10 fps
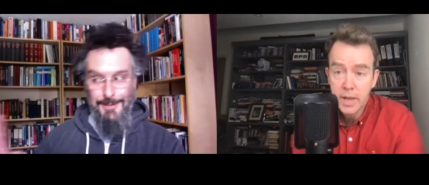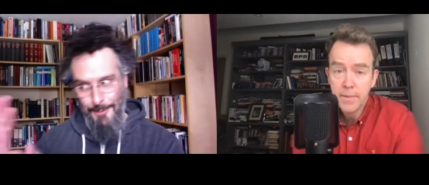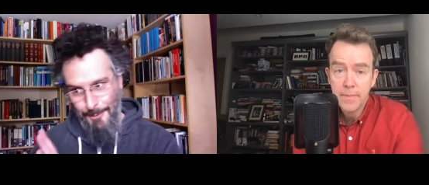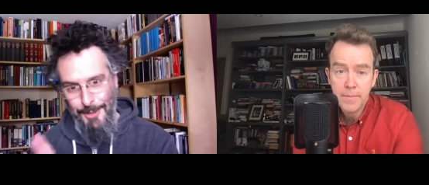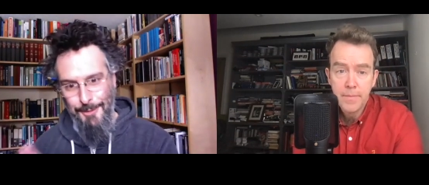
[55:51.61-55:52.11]
Speaker 1: a
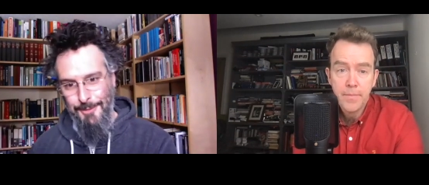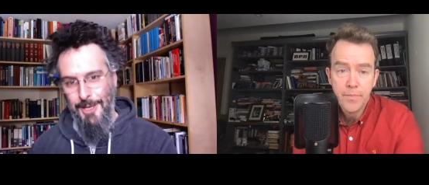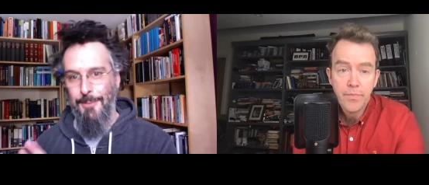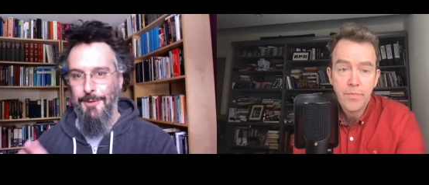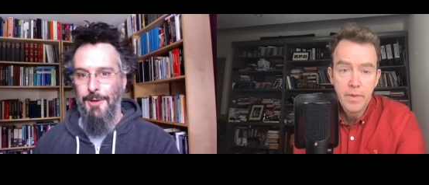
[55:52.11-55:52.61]
whole other
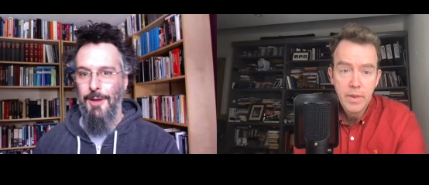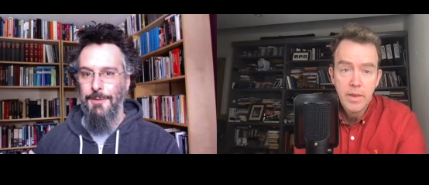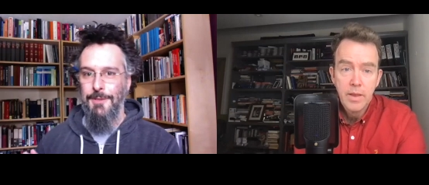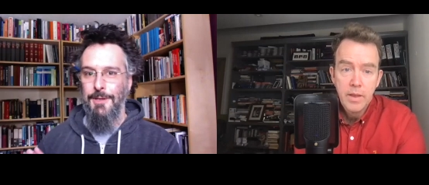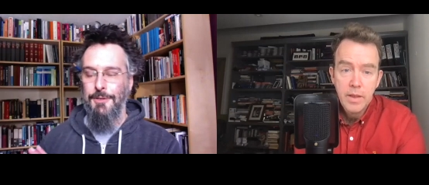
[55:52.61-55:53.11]
topic of
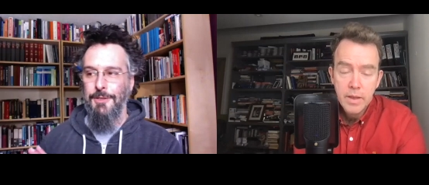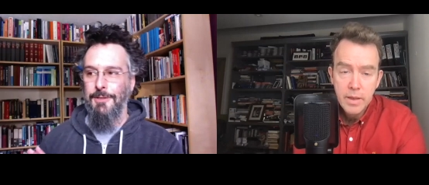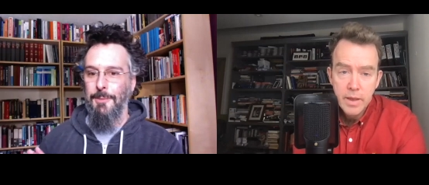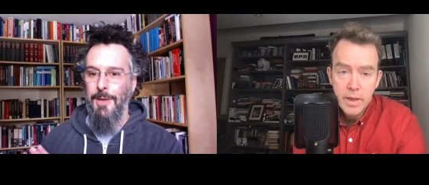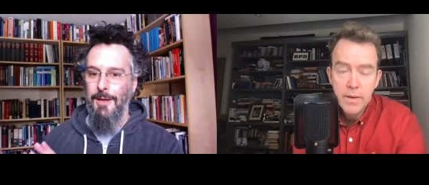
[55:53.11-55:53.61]

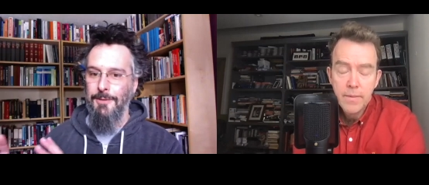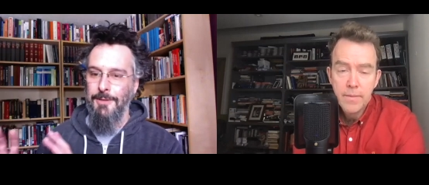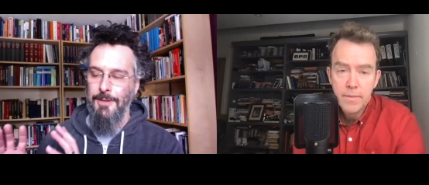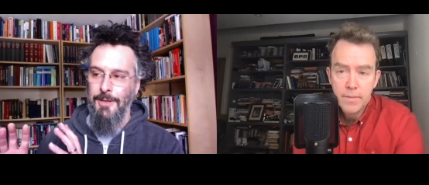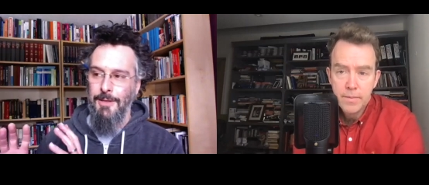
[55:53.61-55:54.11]
conversation about
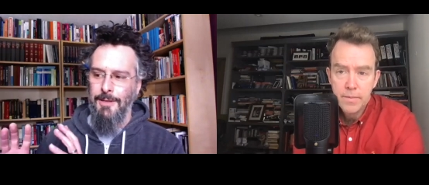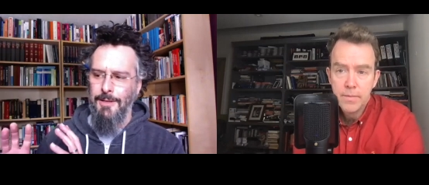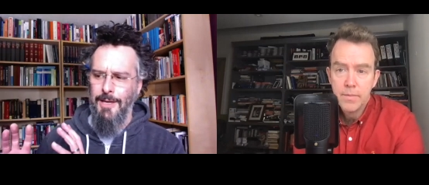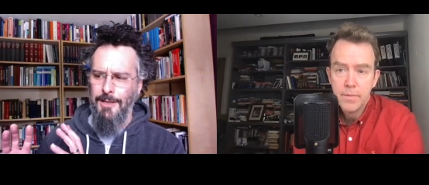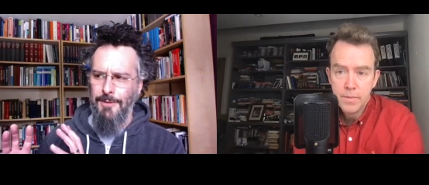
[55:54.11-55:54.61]

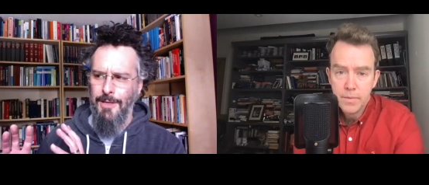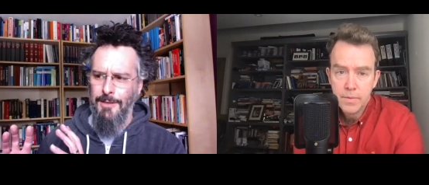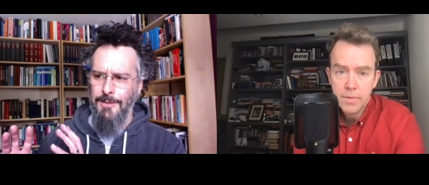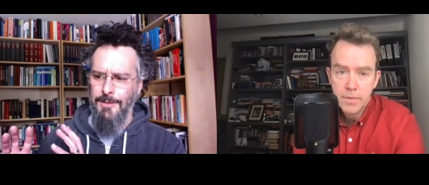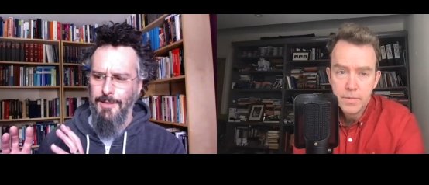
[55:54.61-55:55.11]
kind of
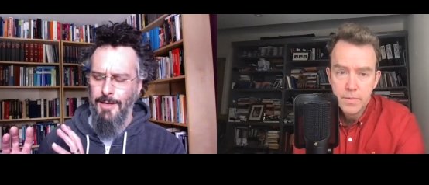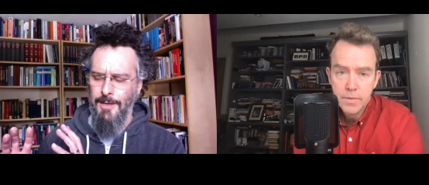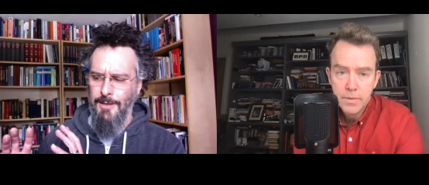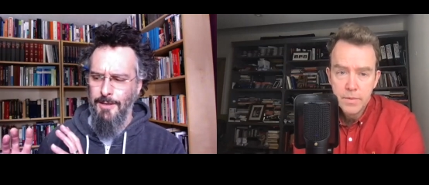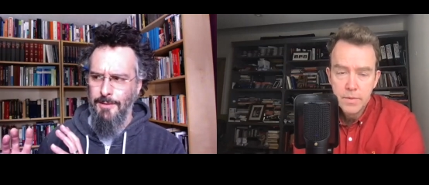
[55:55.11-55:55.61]
like
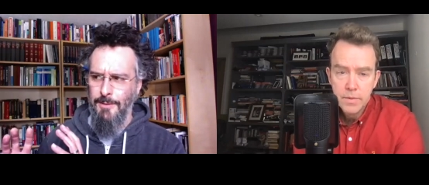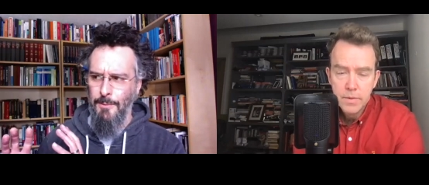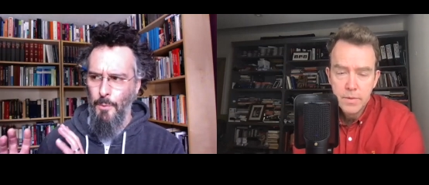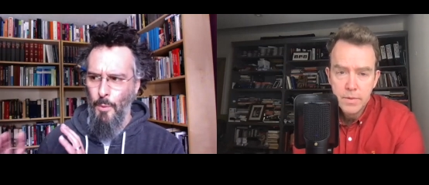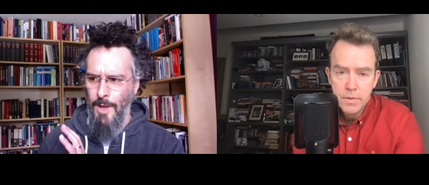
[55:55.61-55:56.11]
uh,
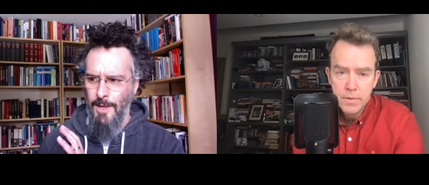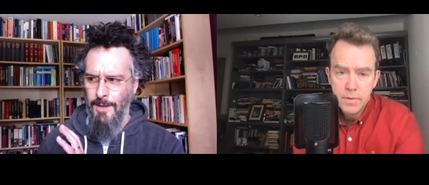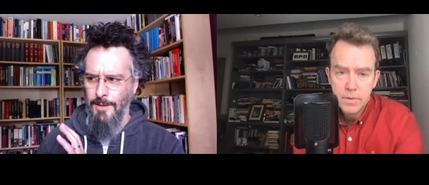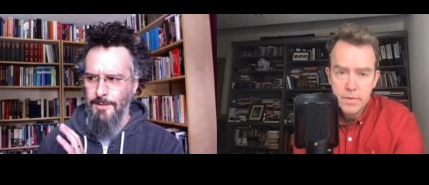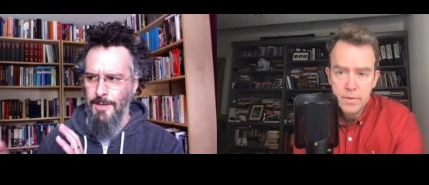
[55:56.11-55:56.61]
the
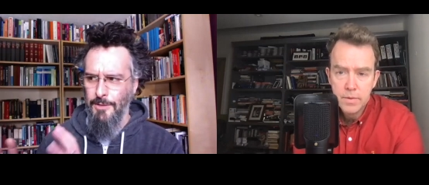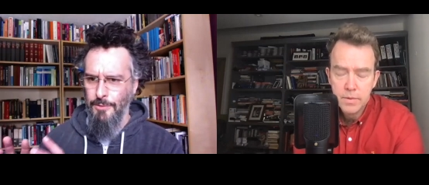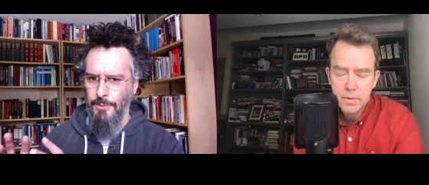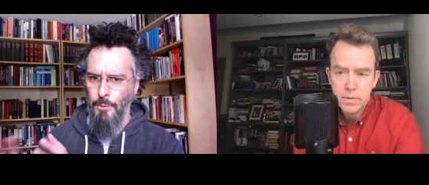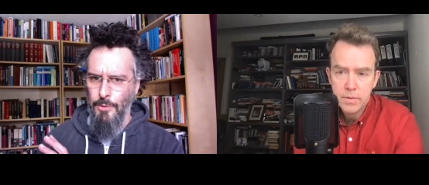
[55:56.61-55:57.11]
way
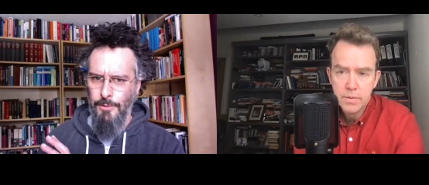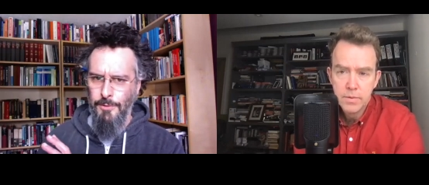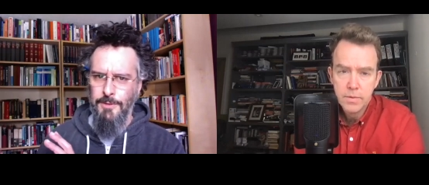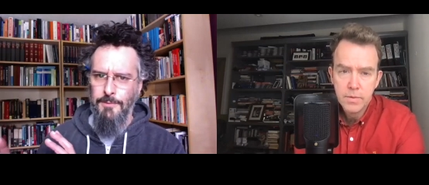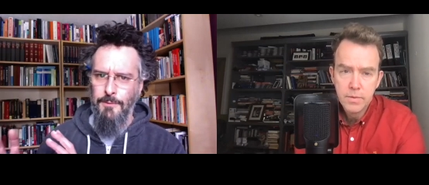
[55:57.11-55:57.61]
digital
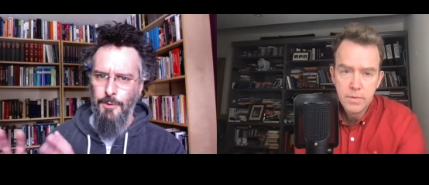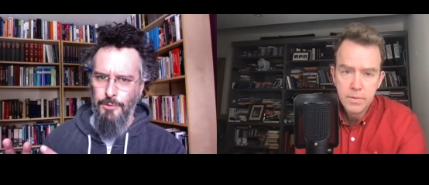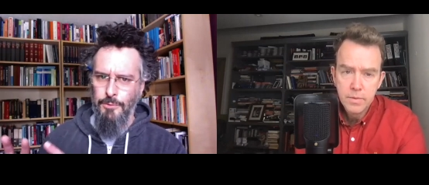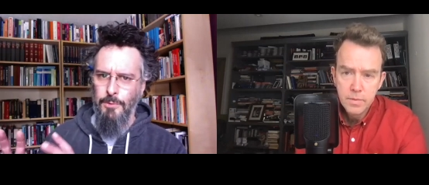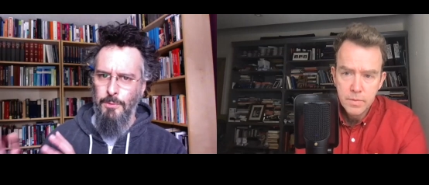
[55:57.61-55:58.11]
worlds and
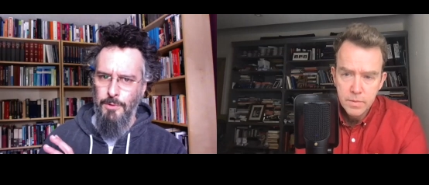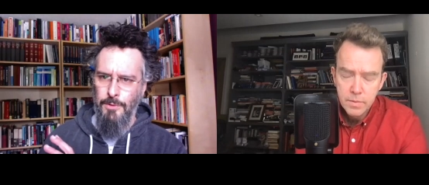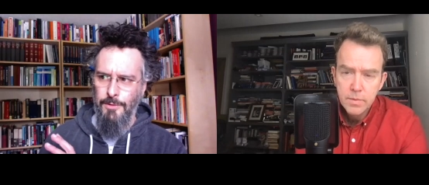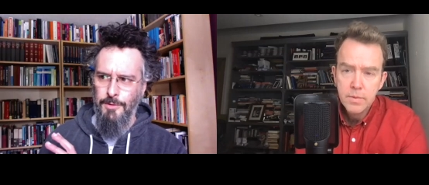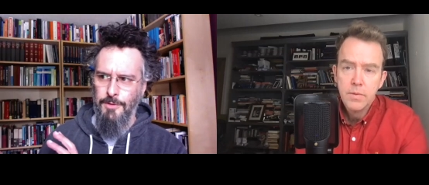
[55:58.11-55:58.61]
virtual
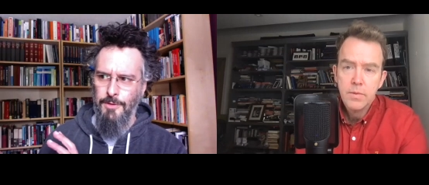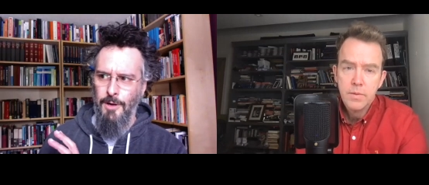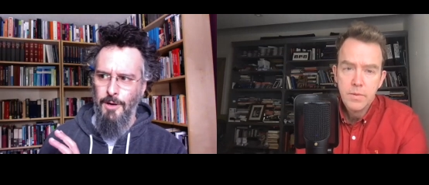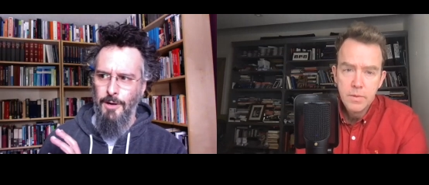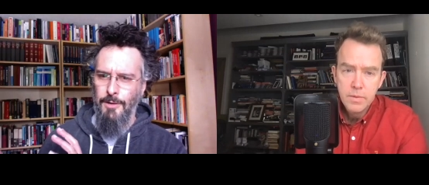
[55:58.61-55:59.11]
worlds
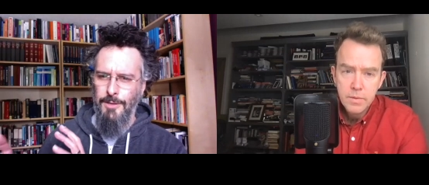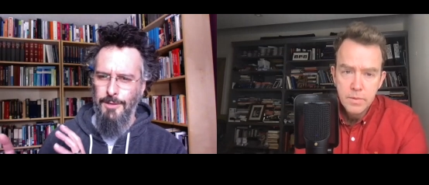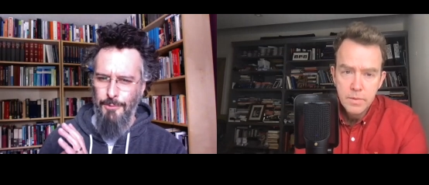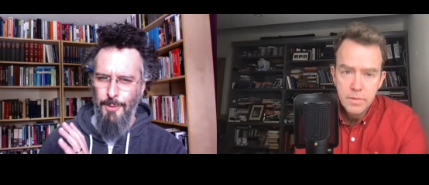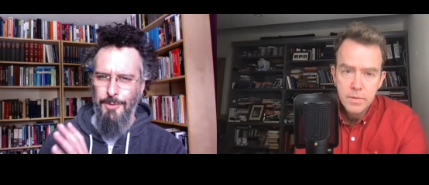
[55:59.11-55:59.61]
are
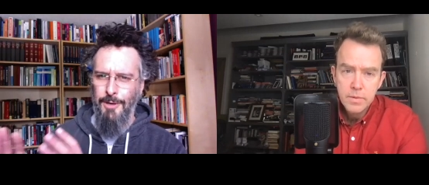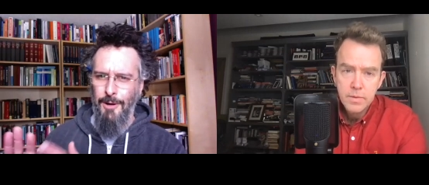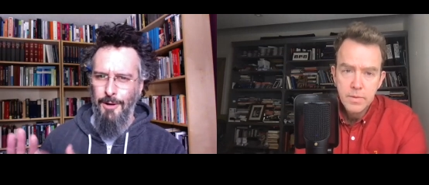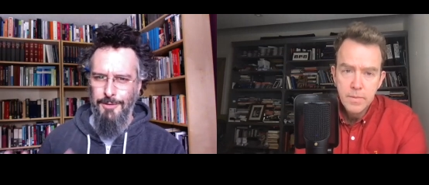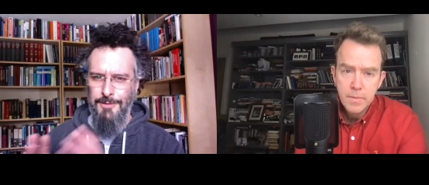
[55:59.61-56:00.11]
disrupting
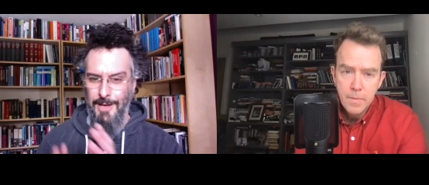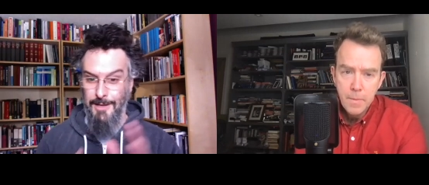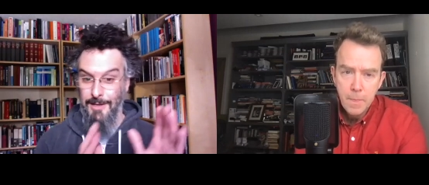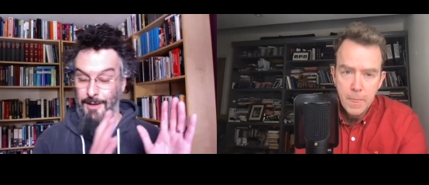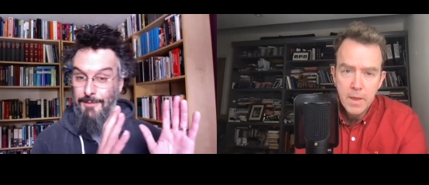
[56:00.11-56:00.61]
our
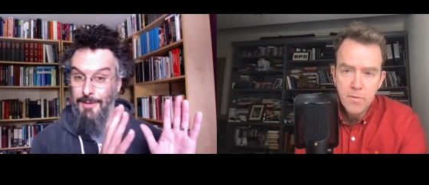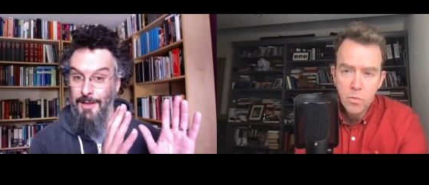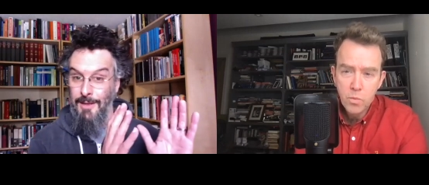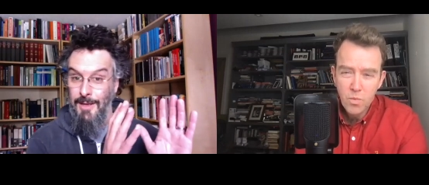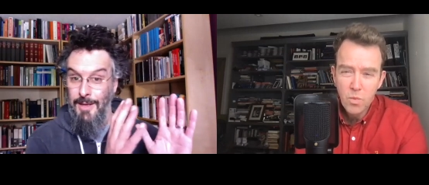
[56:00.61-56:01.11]
understanding of
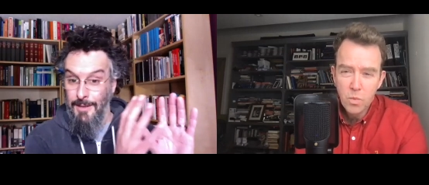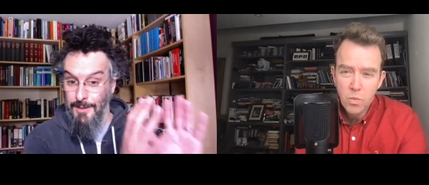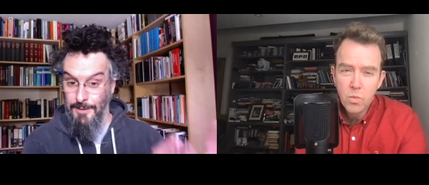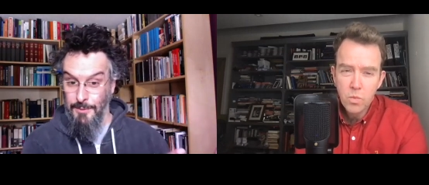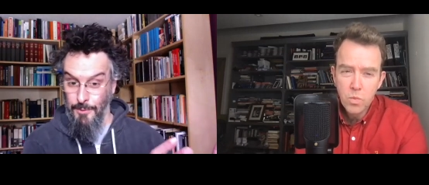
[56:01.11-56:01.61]

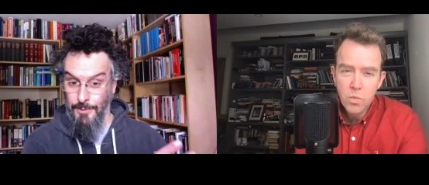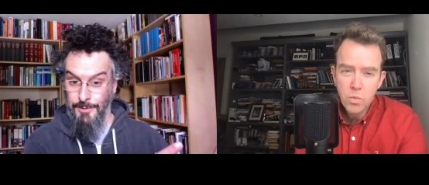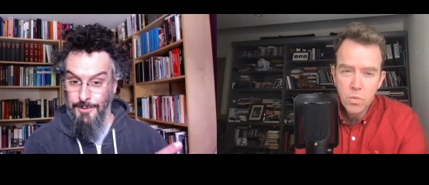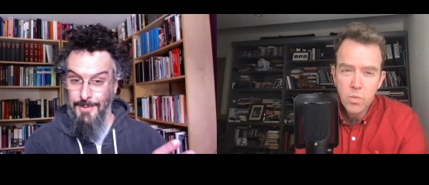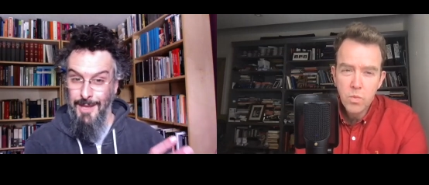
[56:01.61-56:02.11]
this
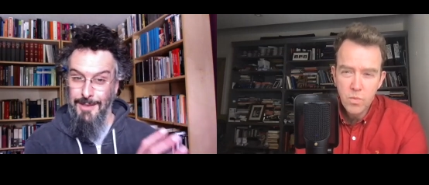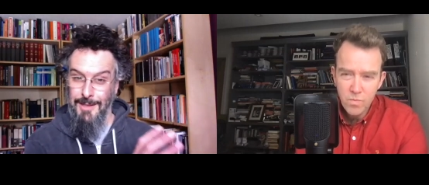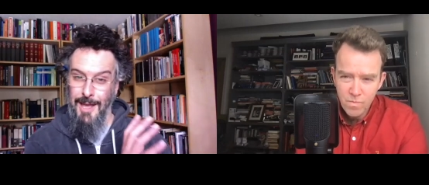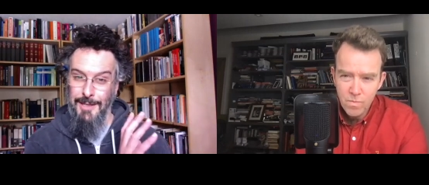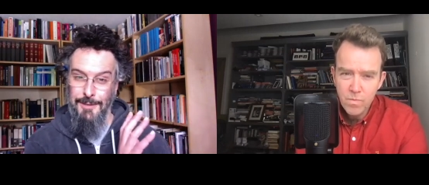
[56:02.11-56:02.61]
world and the
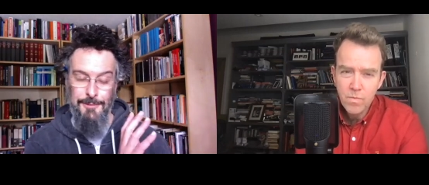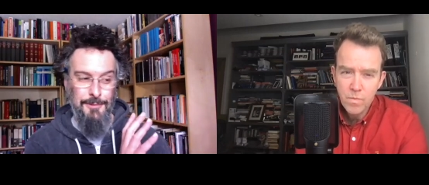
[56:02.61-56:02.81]
kind of